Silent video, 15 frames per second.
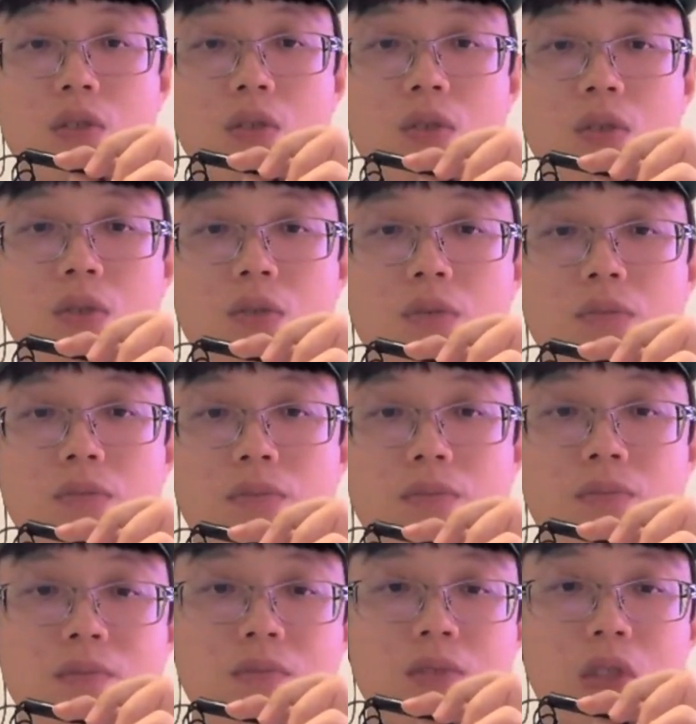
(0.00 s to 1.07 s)
to
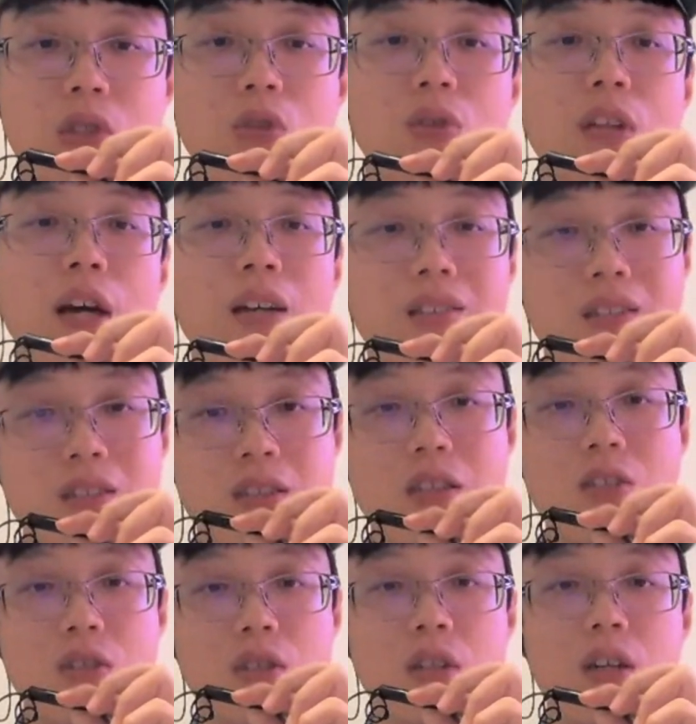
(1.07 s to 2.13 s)
that
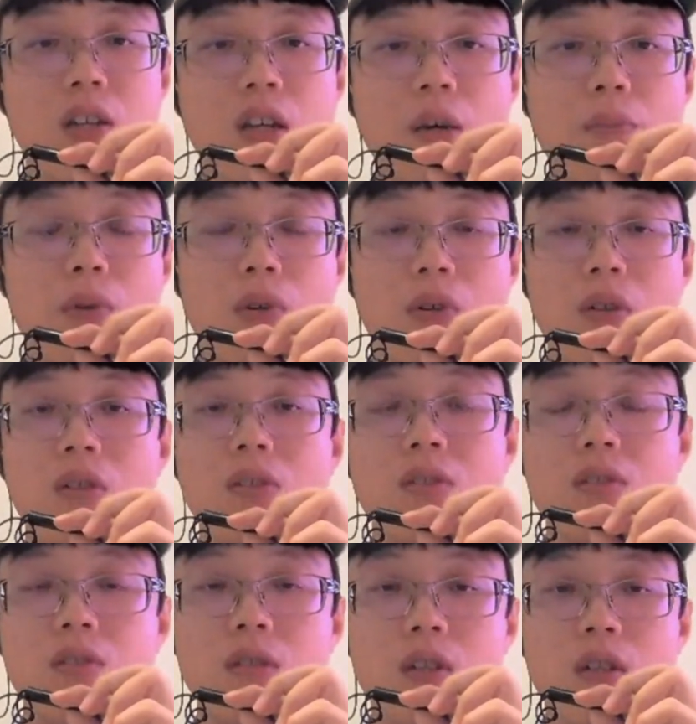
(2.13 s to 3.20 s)
decision at that
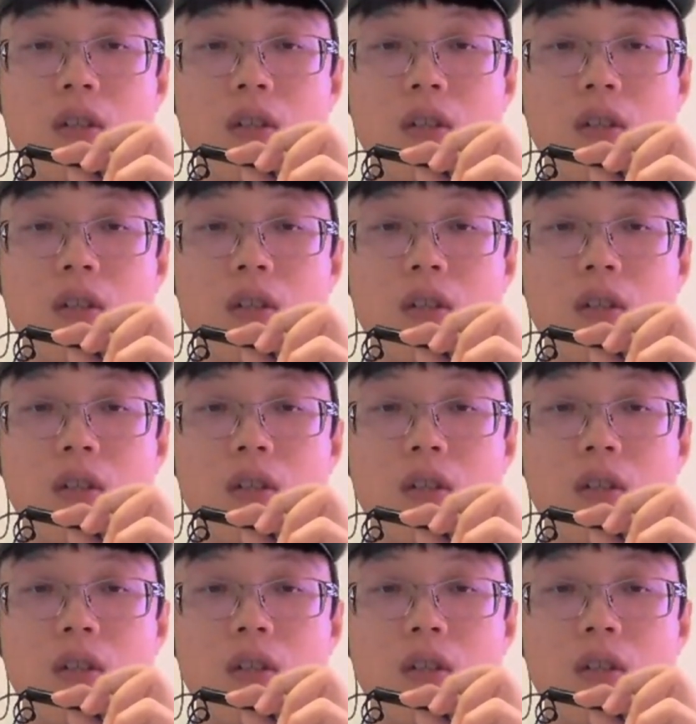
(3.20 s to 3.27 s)
point.